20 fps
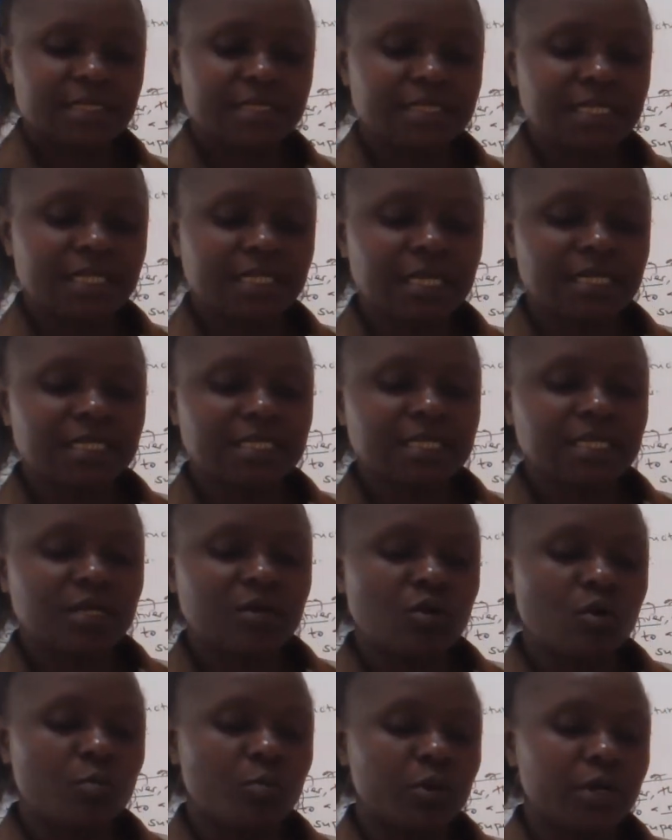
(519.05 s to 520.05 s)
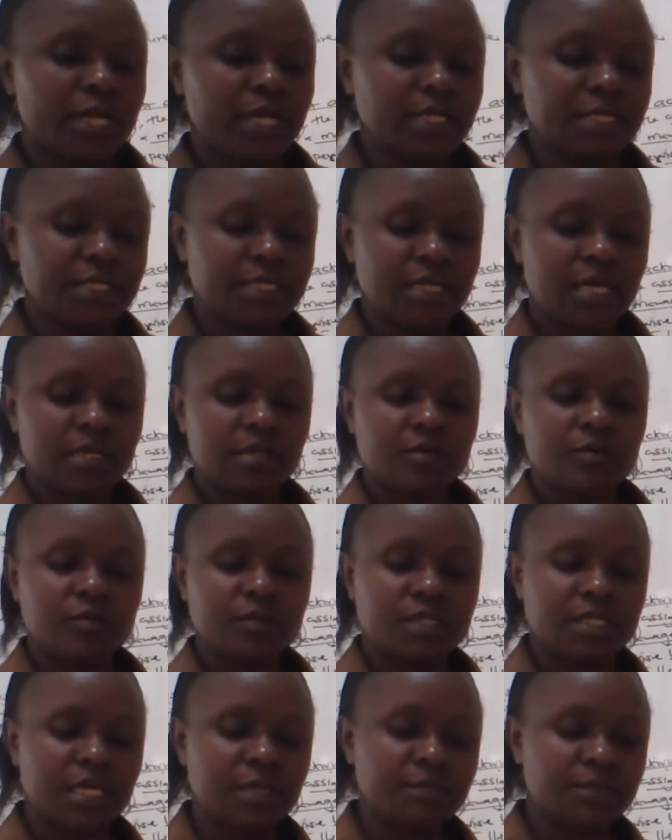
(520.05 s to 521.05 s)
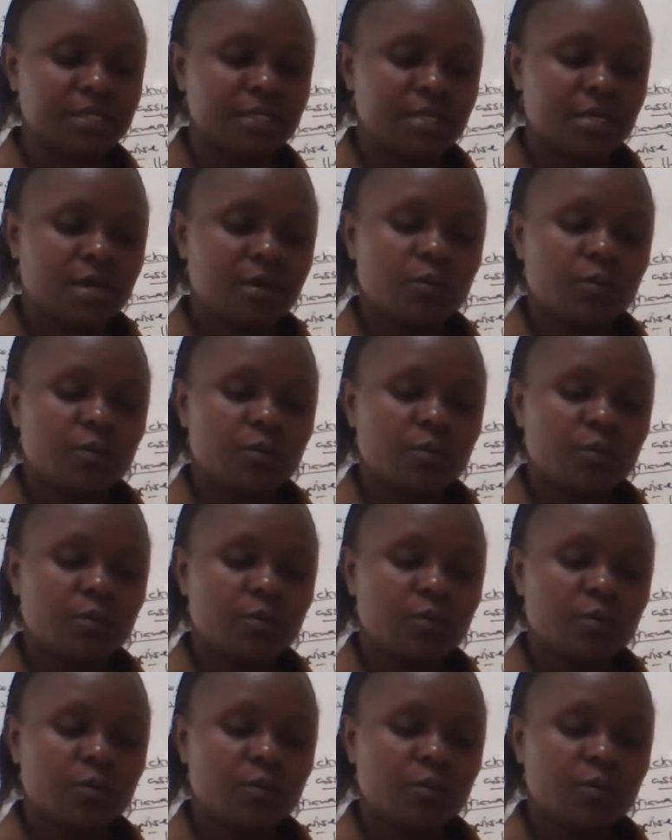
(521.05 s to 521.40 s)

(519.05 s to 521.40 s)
certain key components and concepts